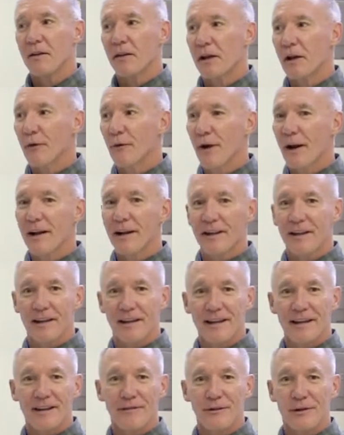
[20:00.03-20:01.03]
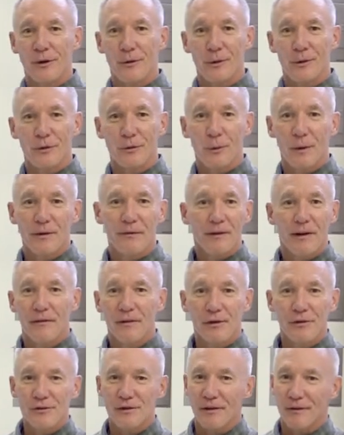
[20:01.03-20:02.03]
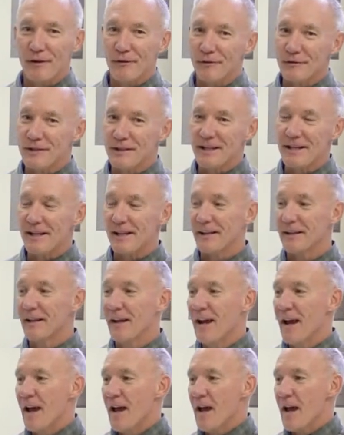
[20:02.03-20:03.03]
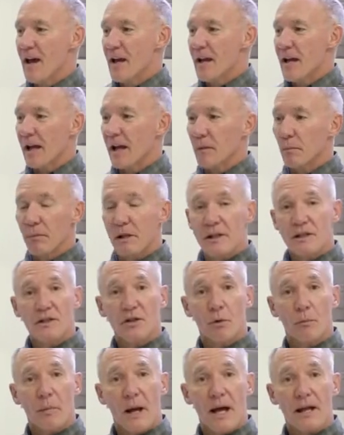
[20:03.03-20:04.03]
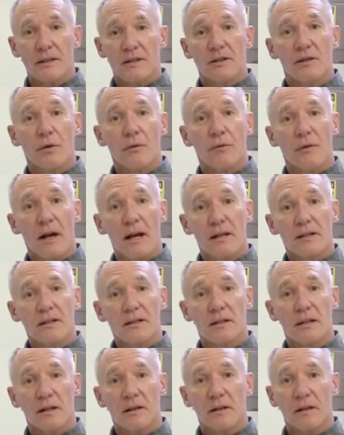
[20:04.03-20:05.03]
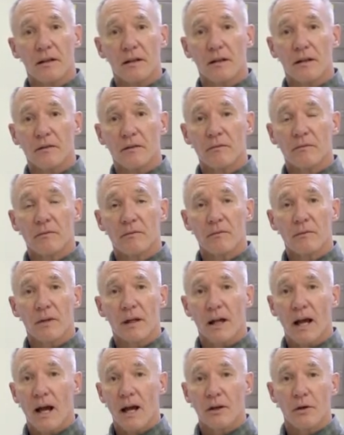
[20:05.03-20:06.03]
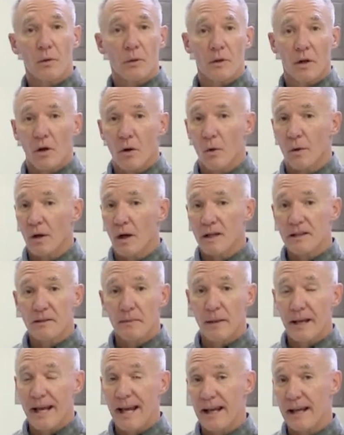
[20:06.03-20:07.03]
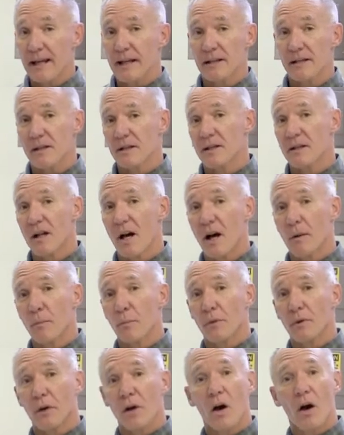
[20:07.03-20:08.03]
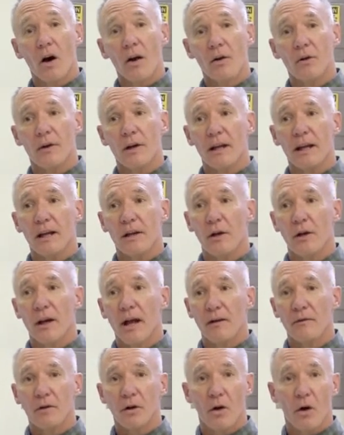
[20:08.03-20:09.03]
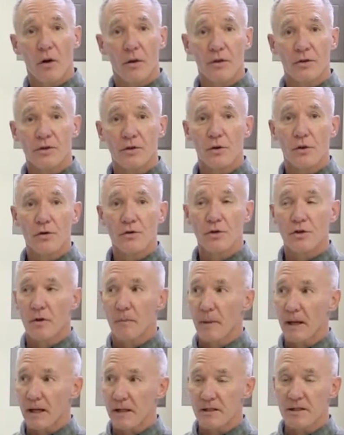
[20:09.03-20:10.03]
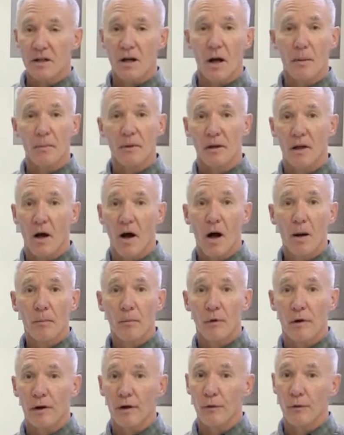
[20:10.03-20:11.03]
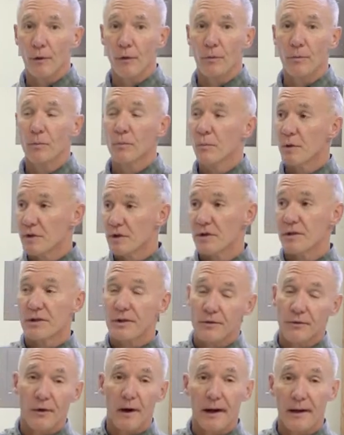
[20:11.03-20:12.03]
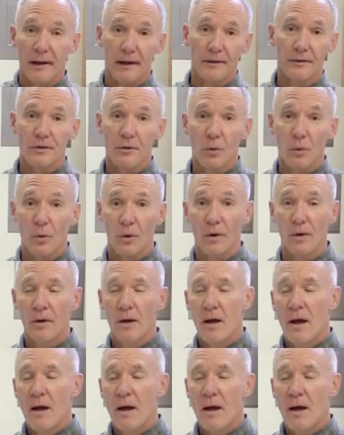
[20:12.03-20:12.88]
theoretically, even though in 25 years I've never seen it, it could bleed so bad and so fast that the guy doing the colonoscopy can't get it to stop with the cautery, and you'd have to call the surgeon to make it stop in the operating room, which is just right next door.